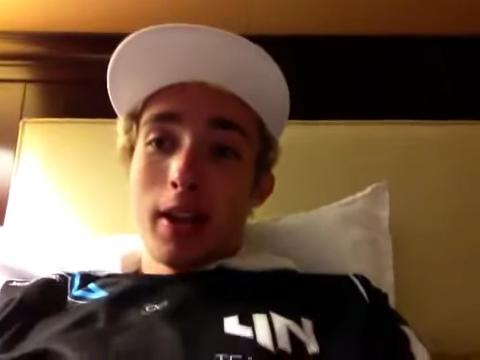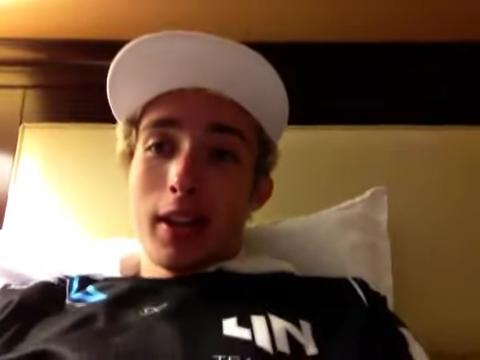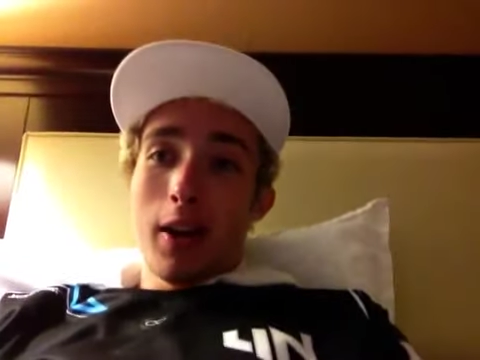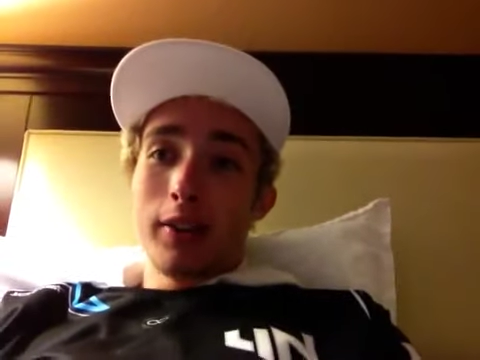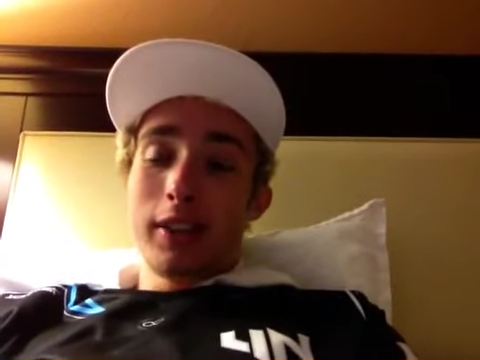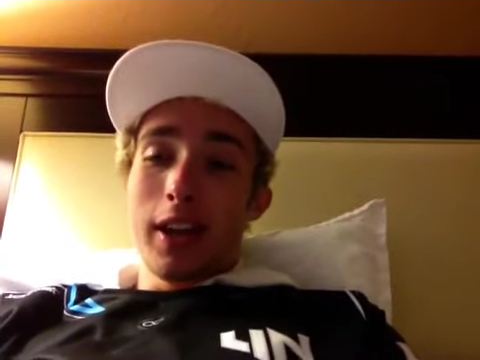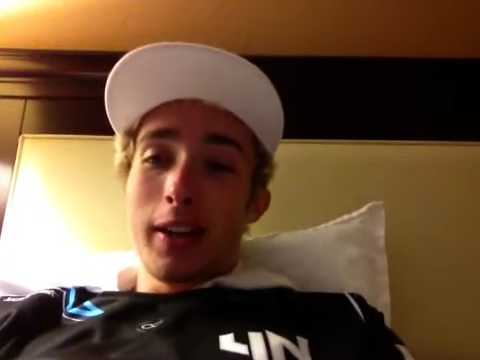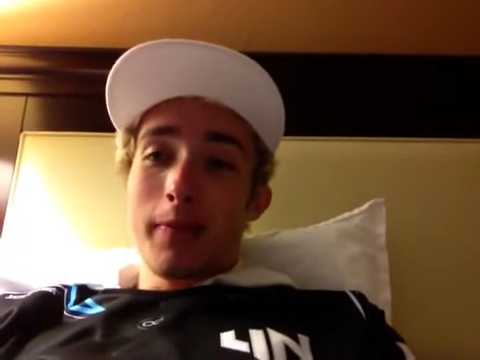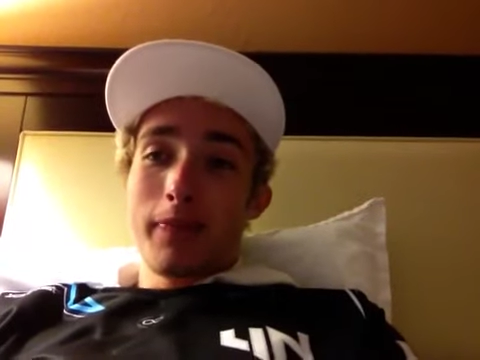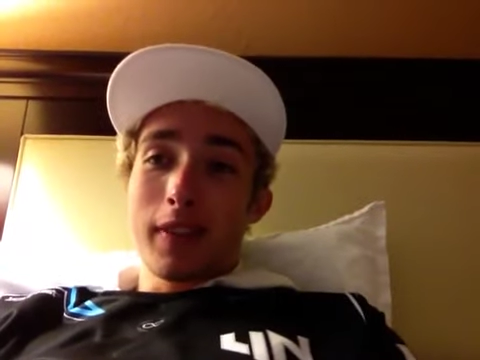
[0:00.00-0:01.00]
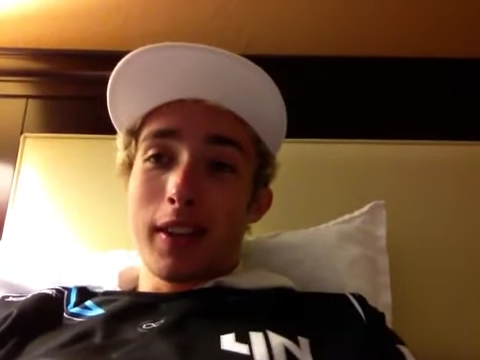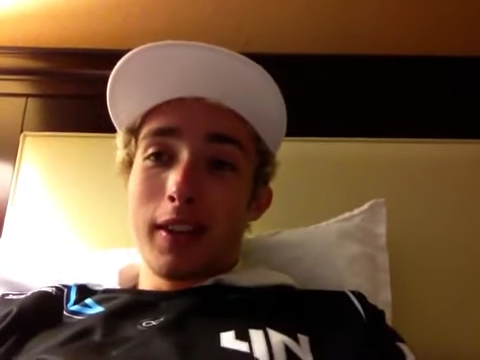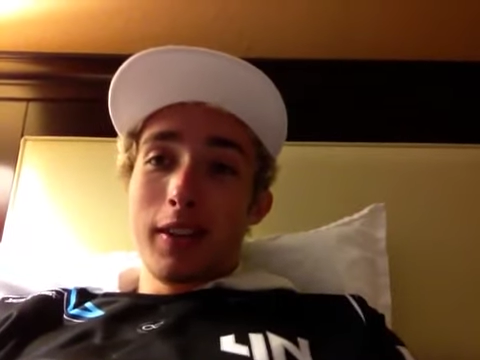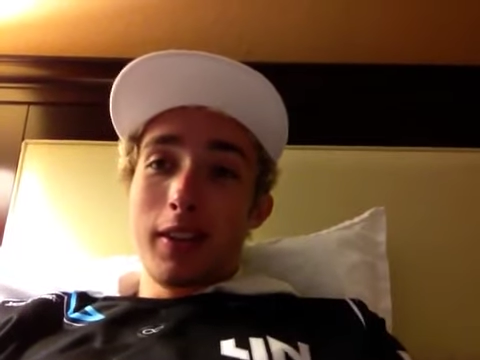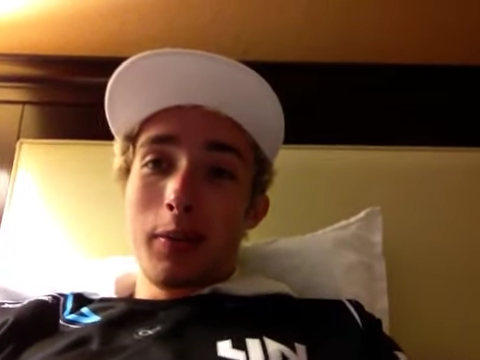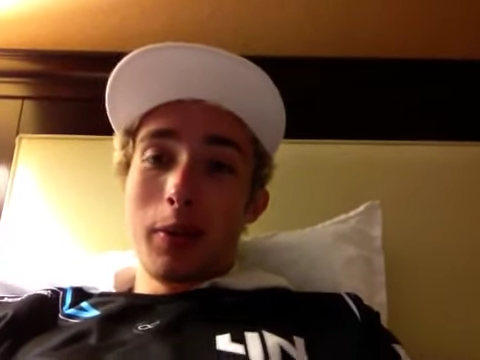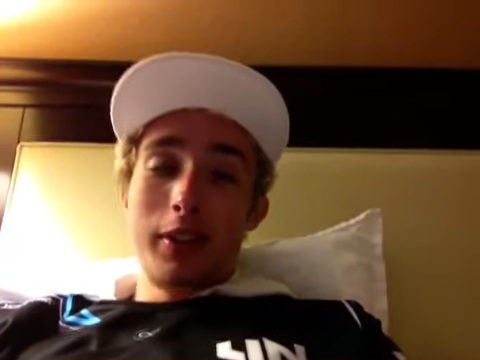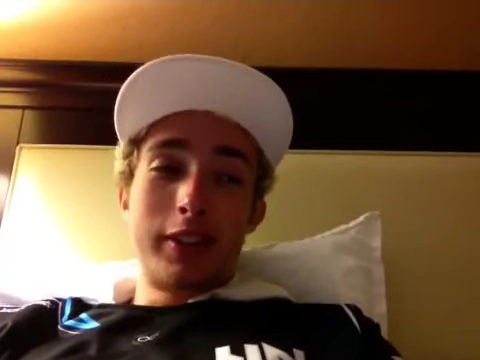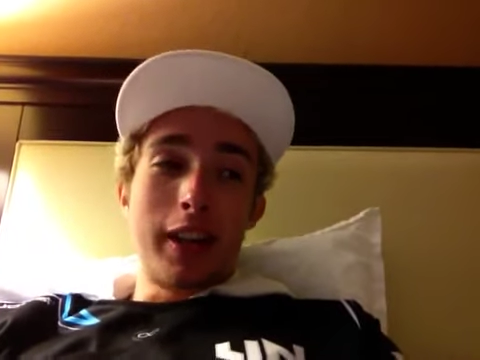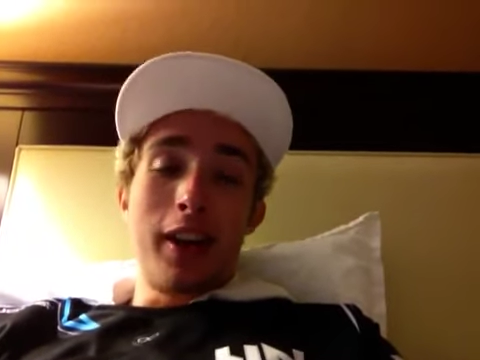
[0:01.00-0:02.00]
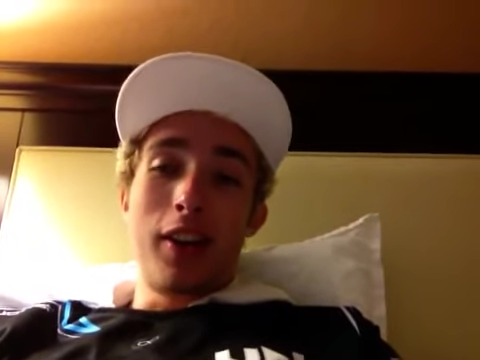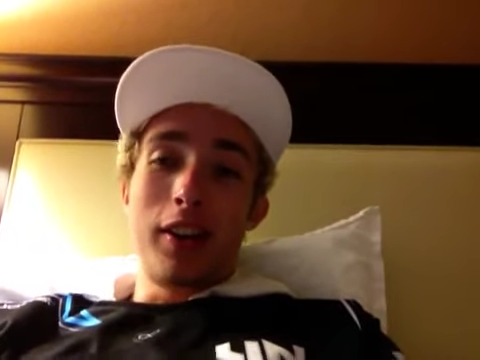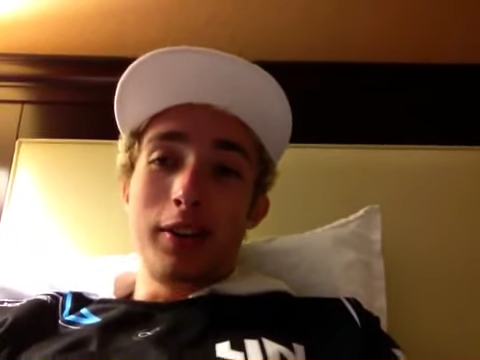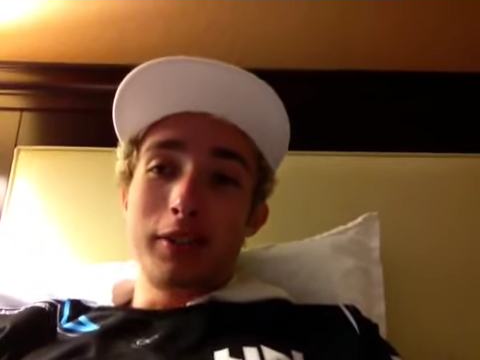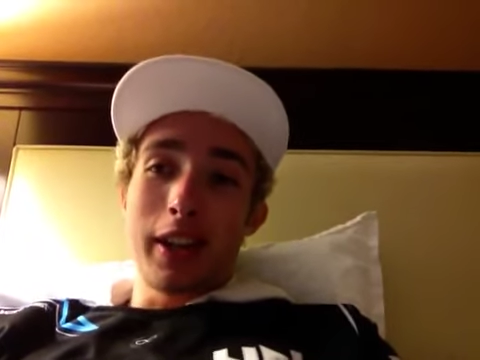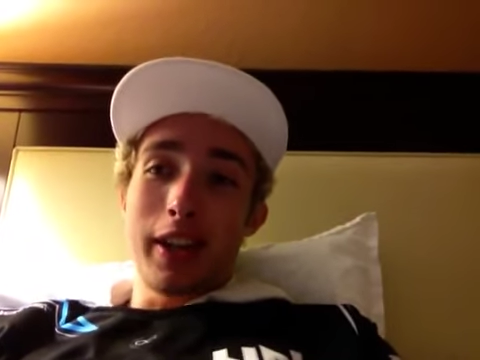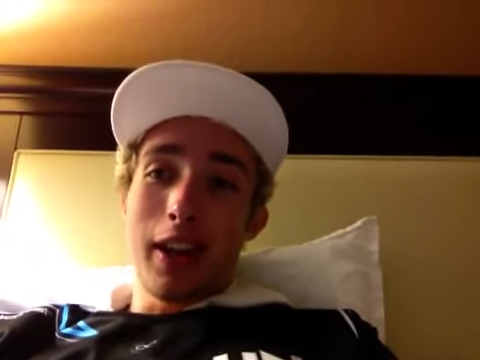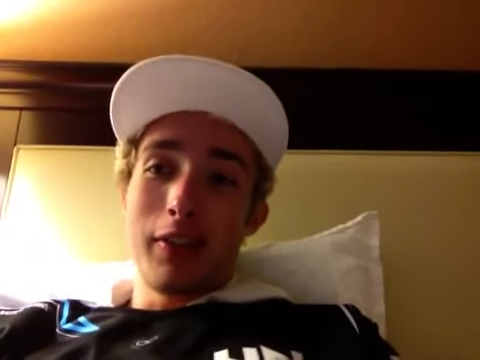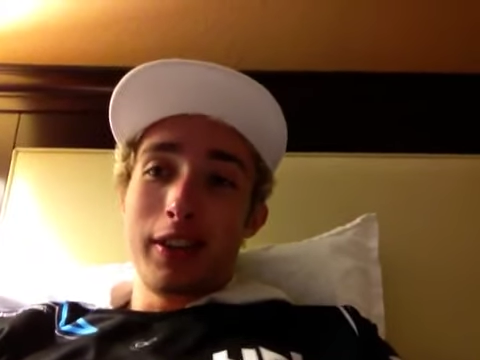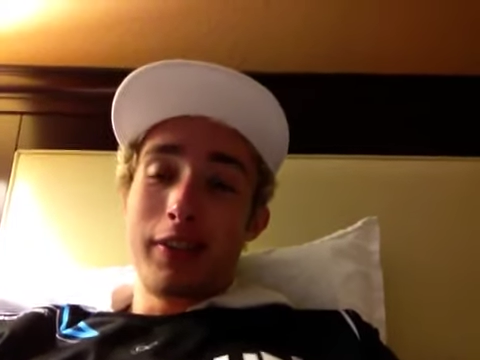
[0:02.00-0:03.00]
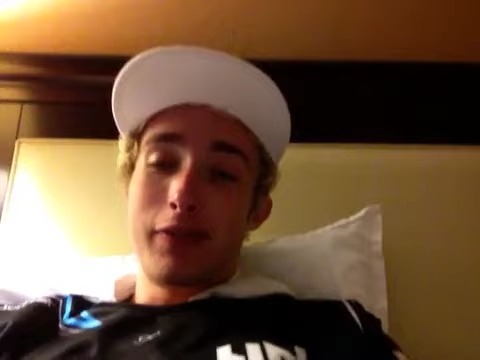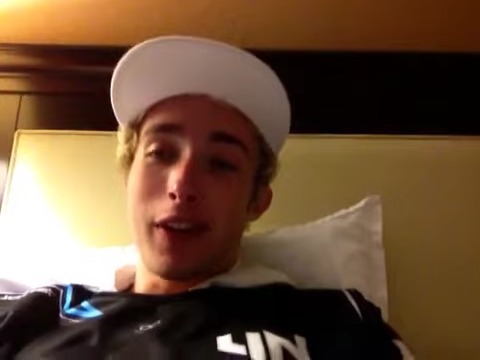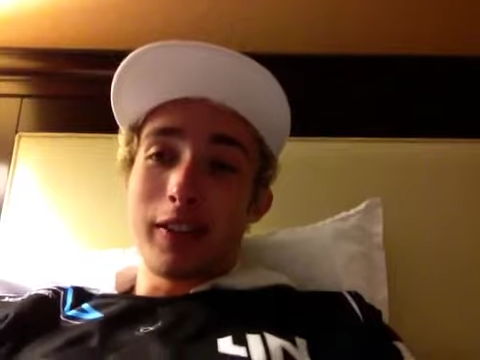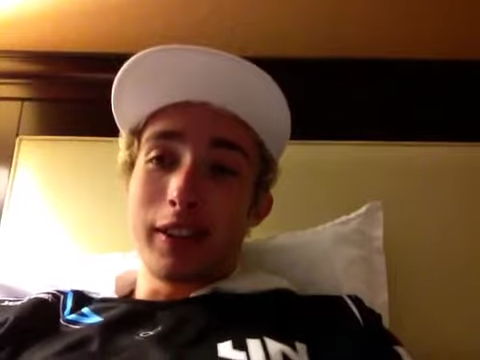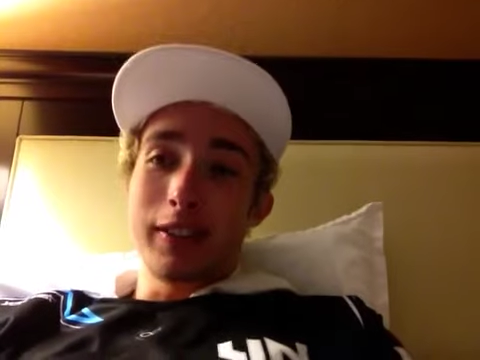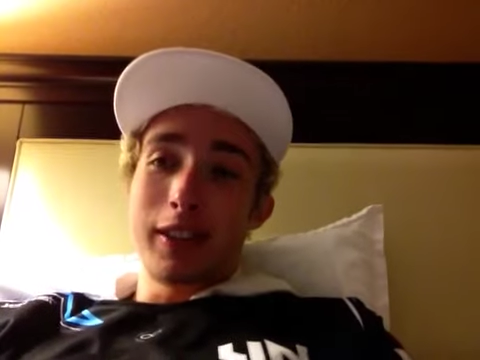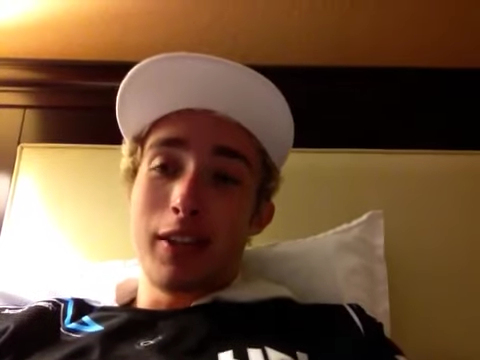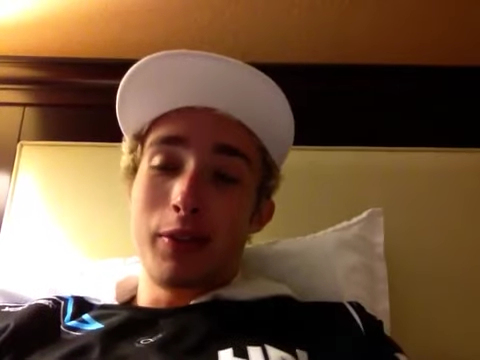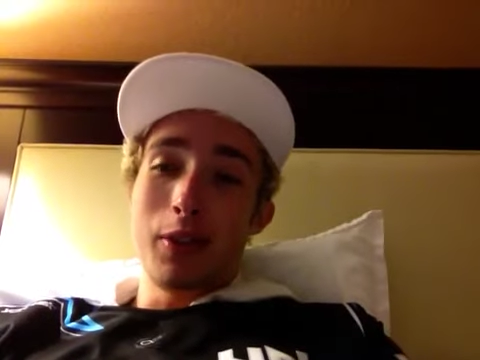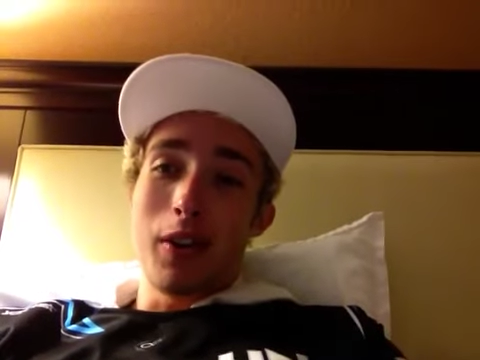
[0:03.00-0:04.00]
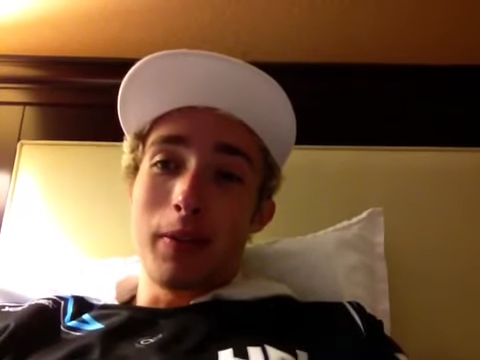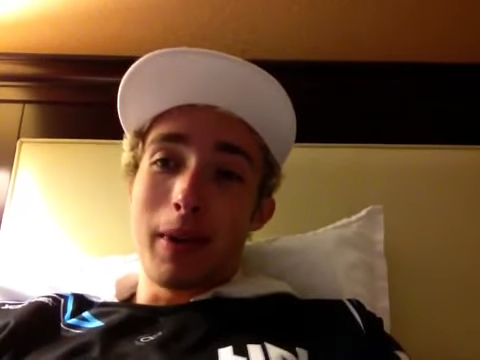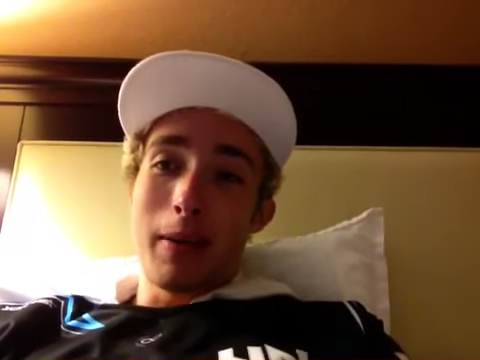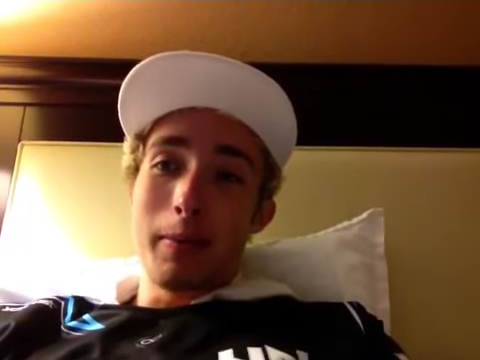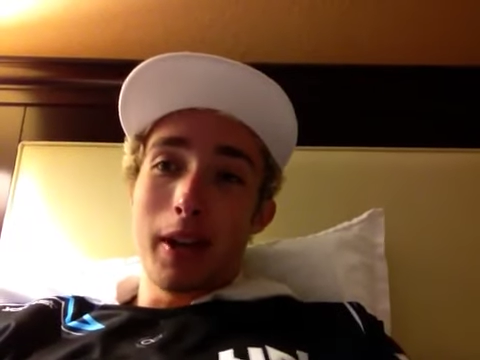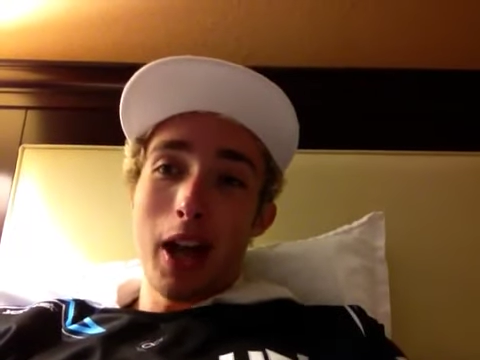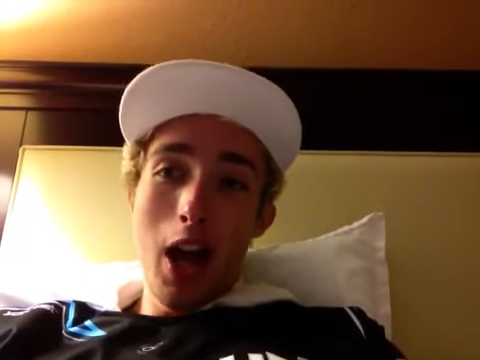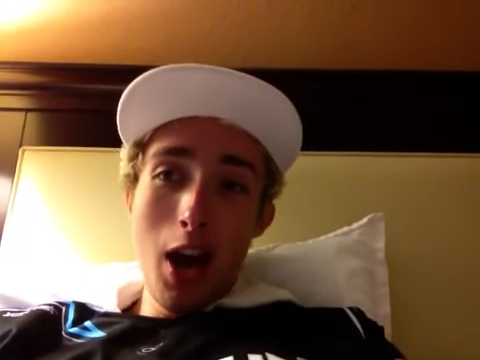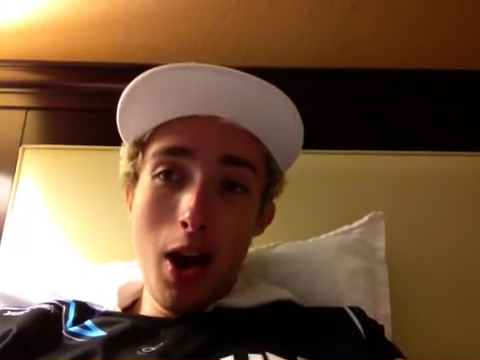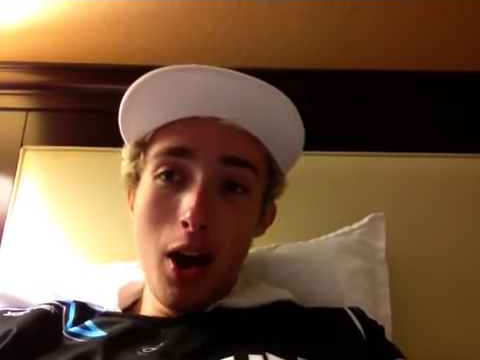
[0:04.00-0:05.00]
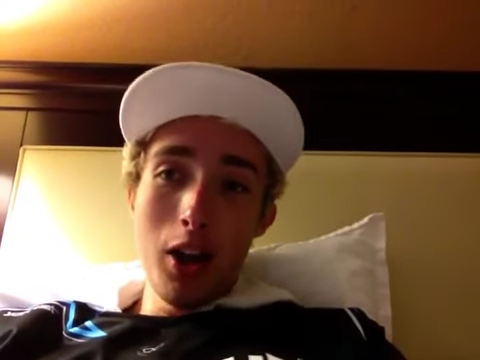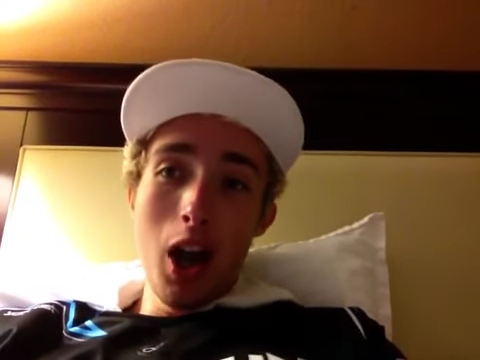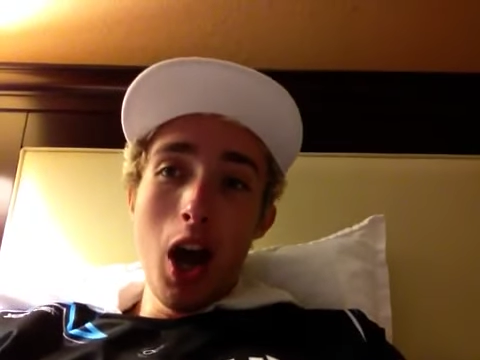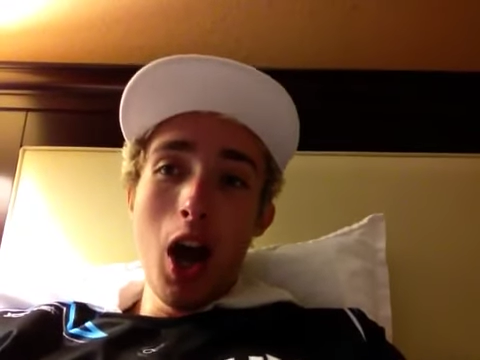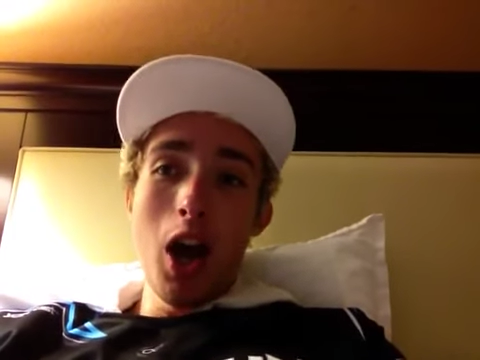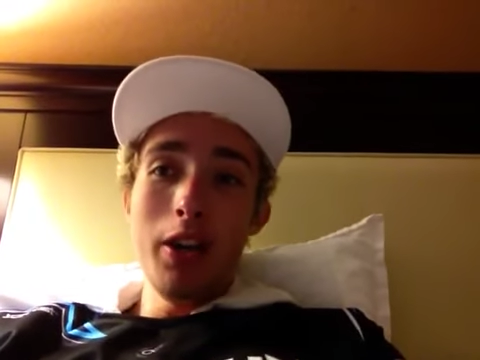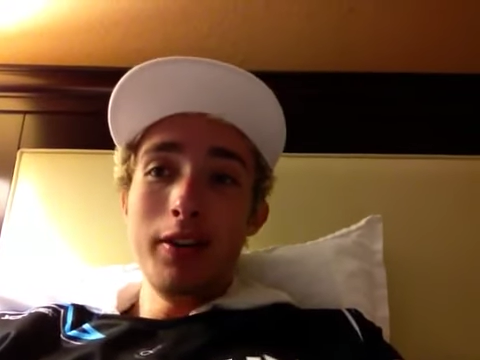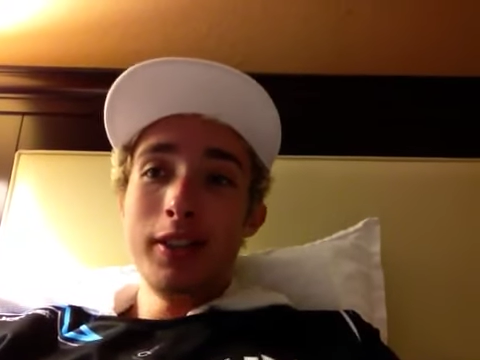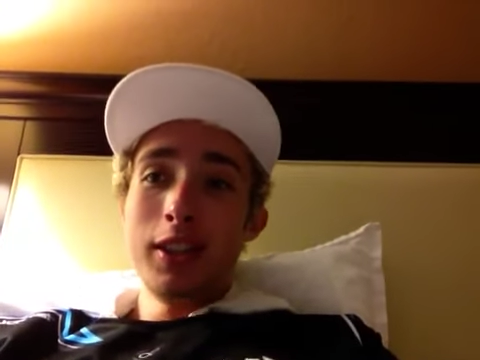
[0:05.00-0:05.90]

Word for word: That was like we were just terrors. Like every five seconds, TF would go off the map and be like, "Oh God."